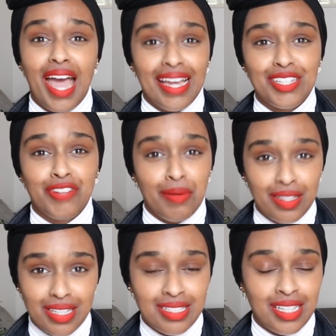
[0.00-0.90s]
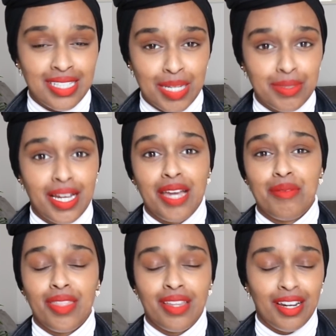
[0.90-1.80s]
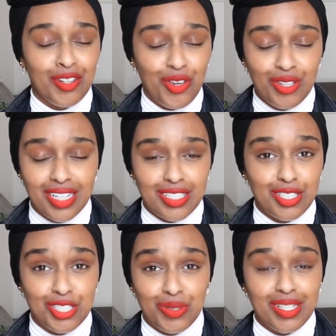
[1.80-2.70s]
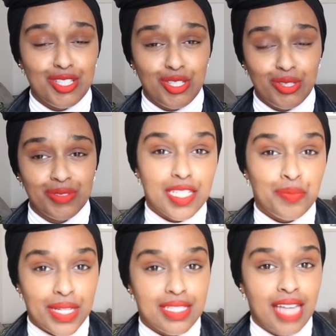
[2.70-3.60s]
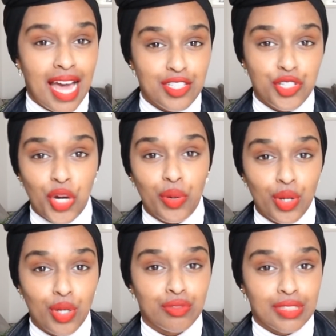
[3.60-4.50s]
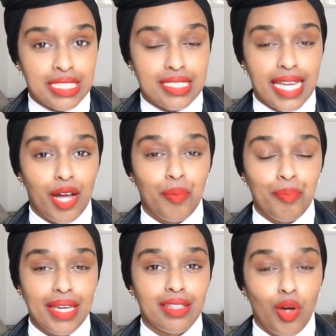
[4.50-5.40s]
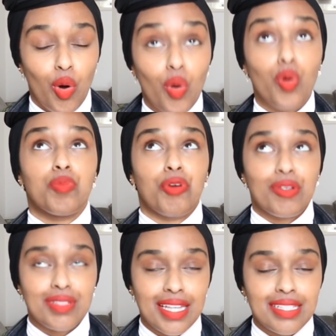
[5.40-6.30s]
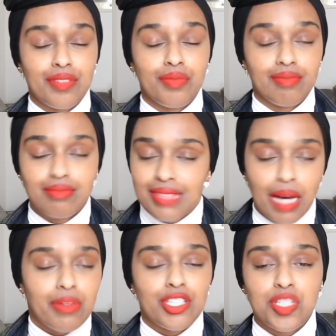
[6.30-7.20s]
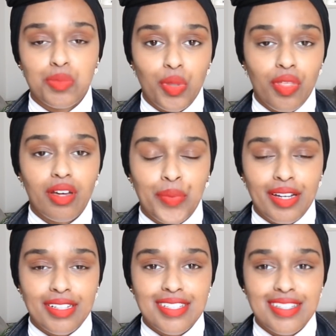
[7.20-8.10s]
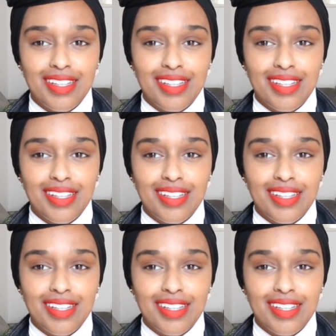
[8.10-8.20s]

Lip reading: and write my thesis at the same time, then I know you guys can do it too. Writing bits as you go along really does help make the whole process that much smoother. But